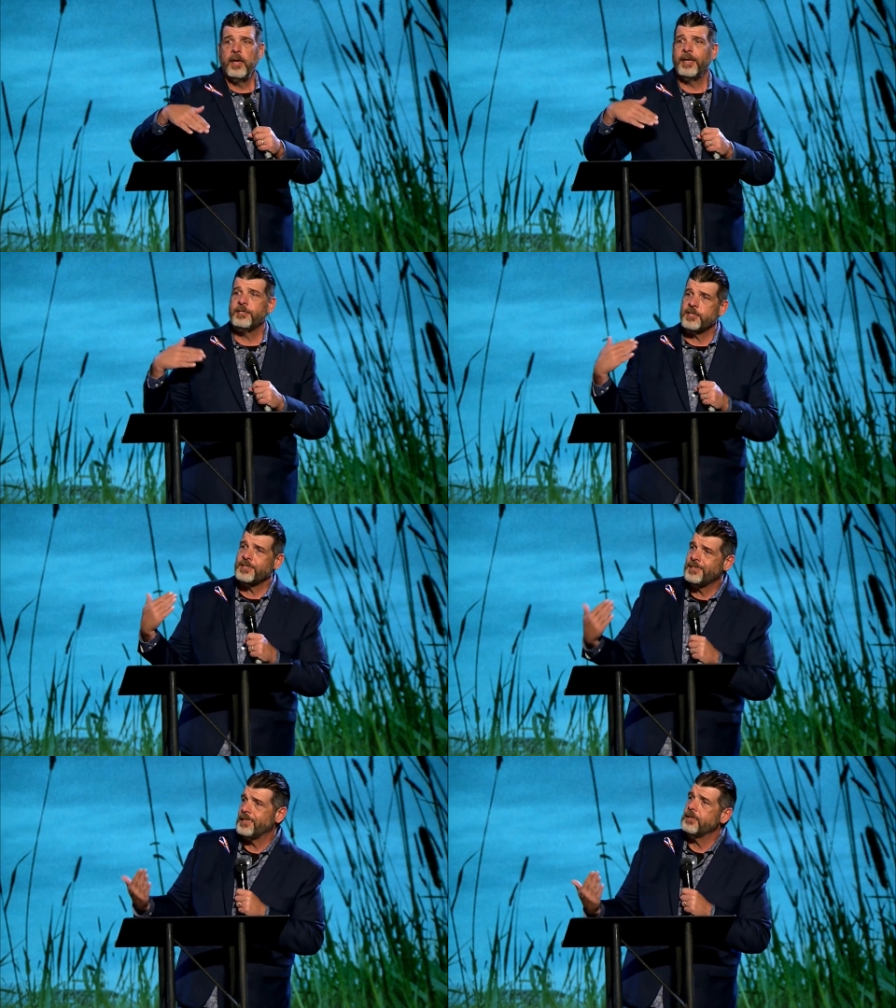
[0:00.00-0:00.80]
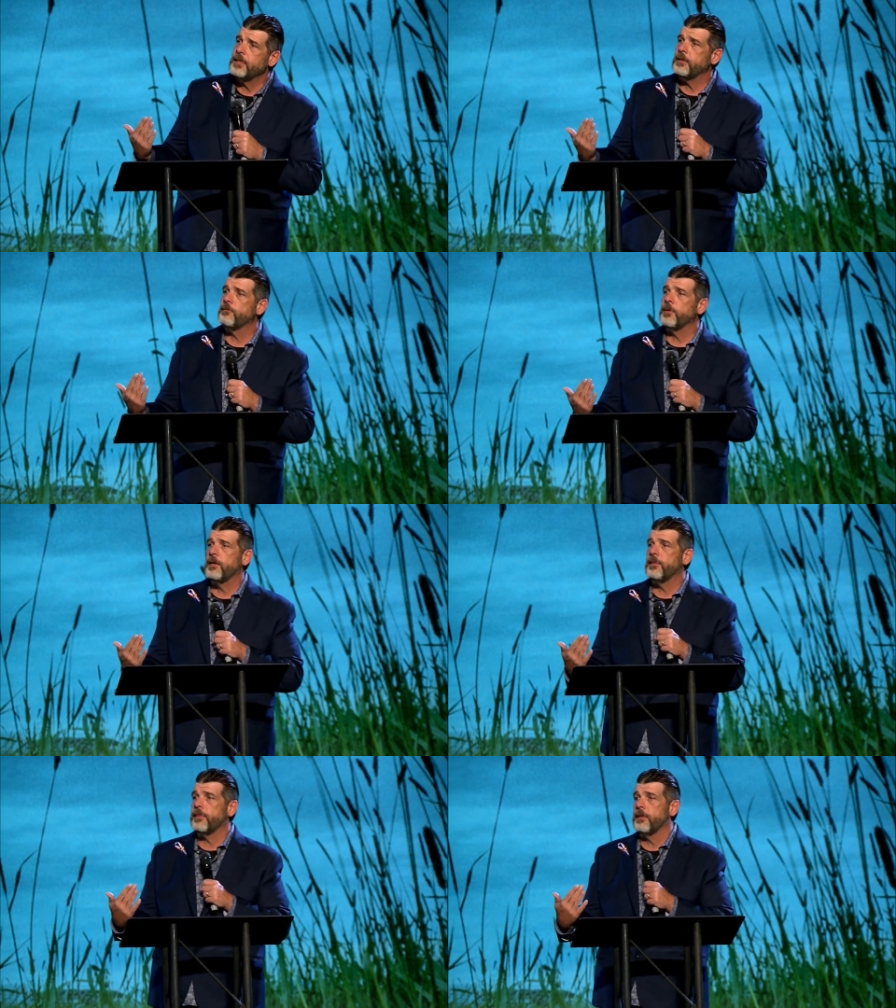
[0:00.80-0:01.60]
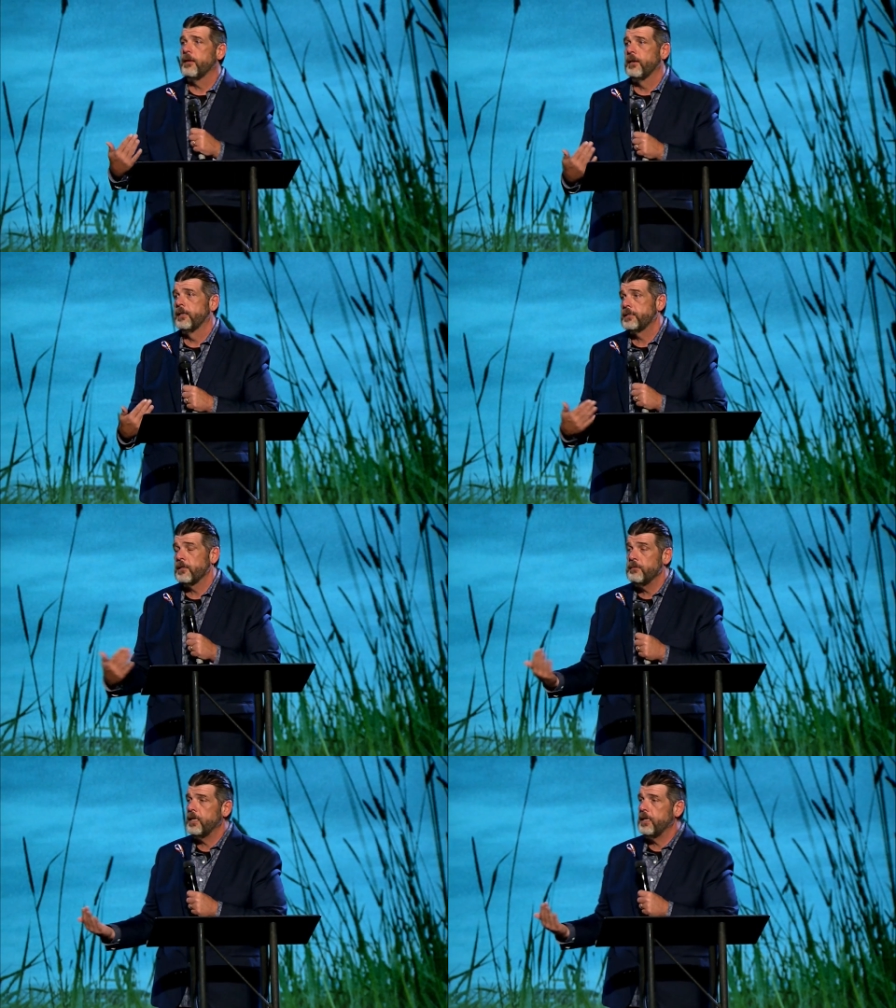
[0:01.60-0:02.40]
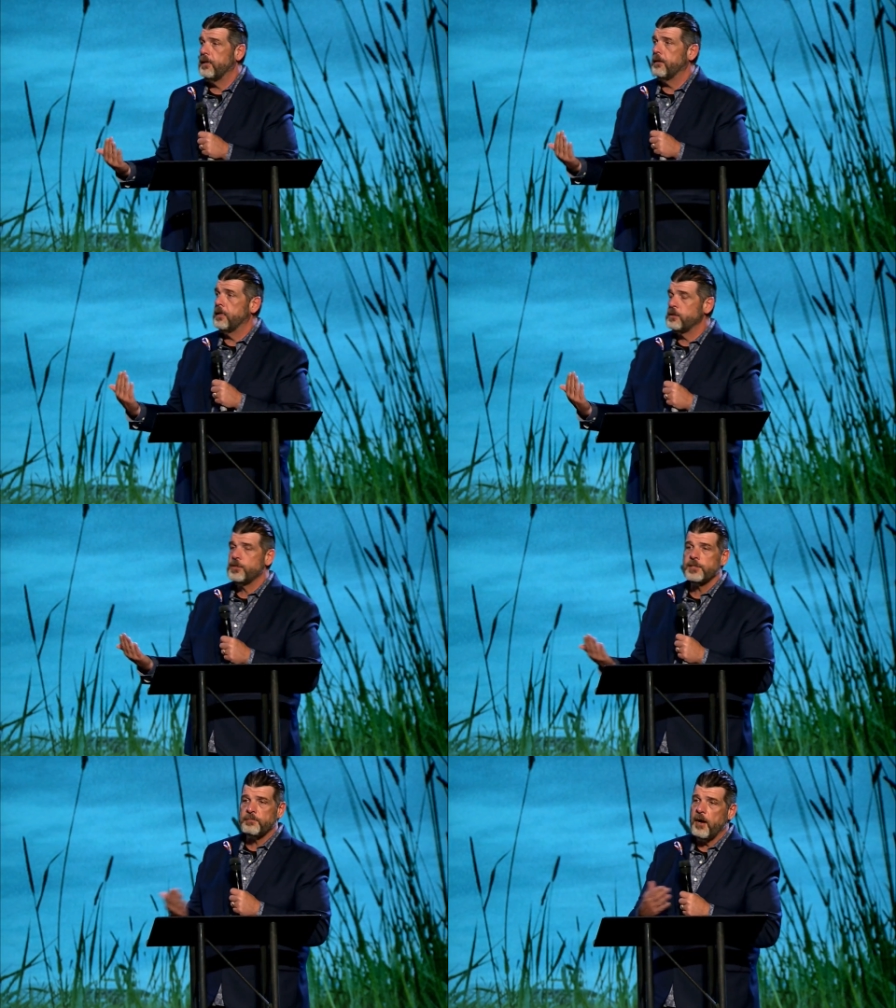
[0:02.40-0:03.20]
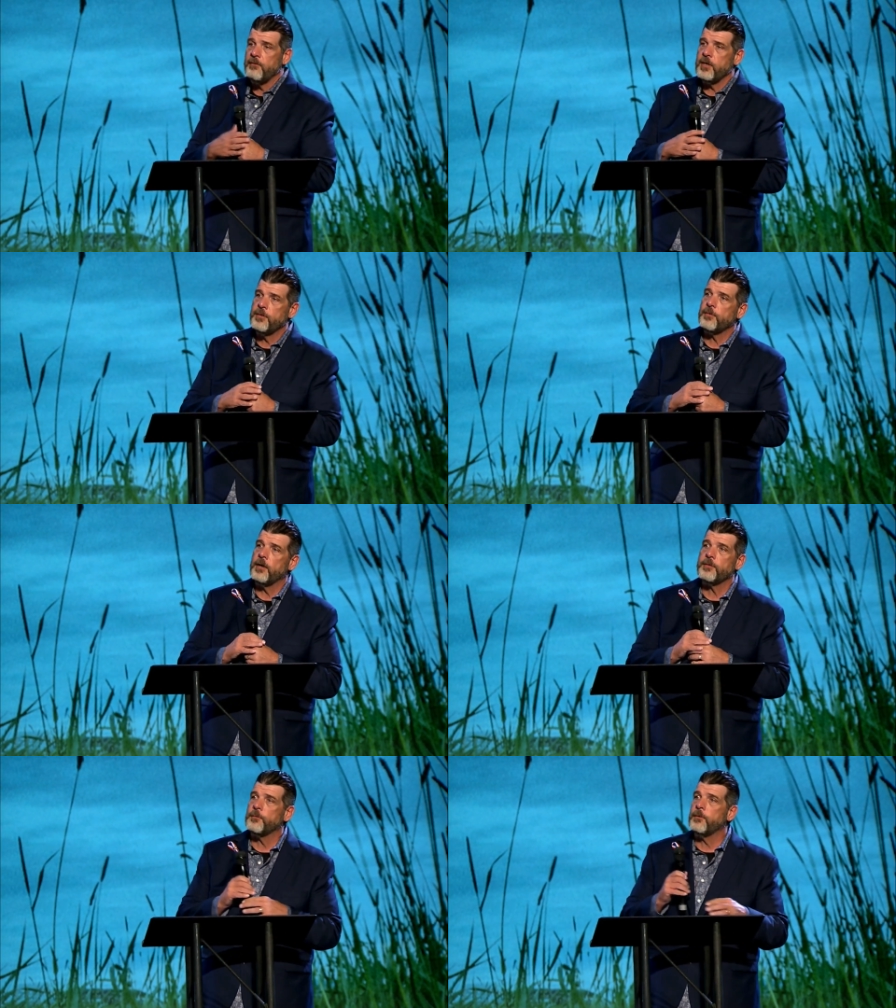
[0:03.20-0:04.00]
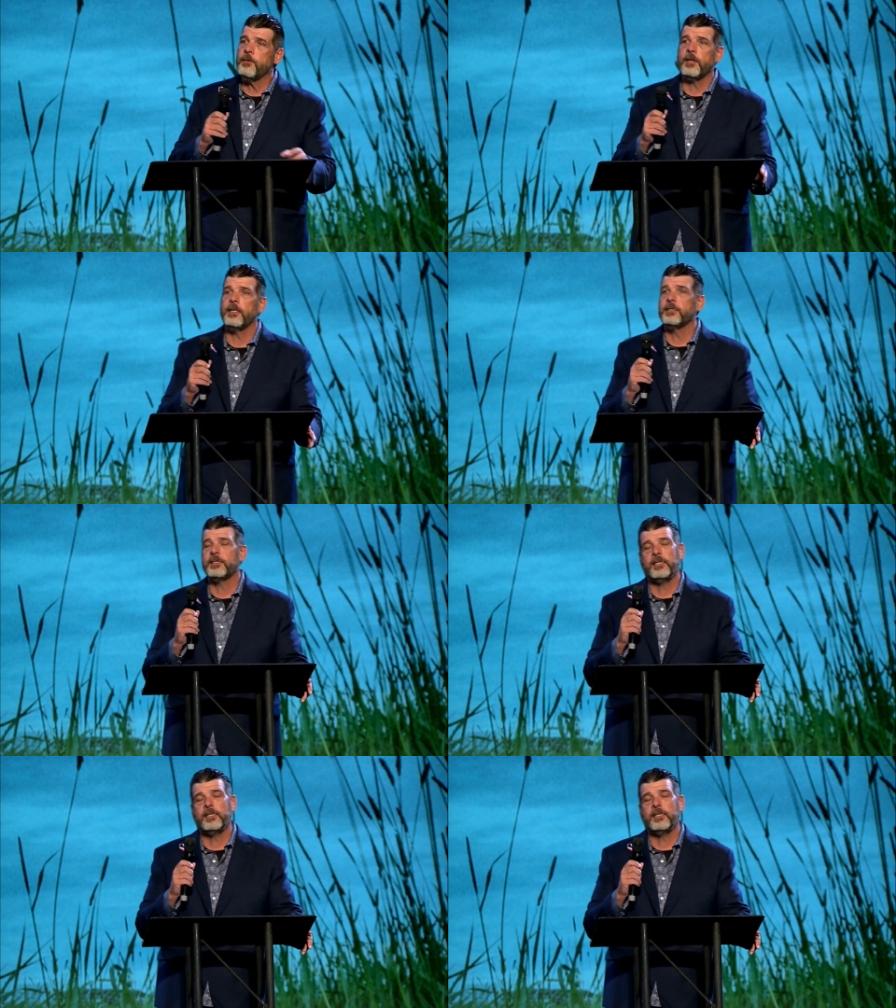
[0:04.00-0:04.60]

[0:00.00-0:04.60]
in just dealing with so many issues of poverty throughout the world, and I just say,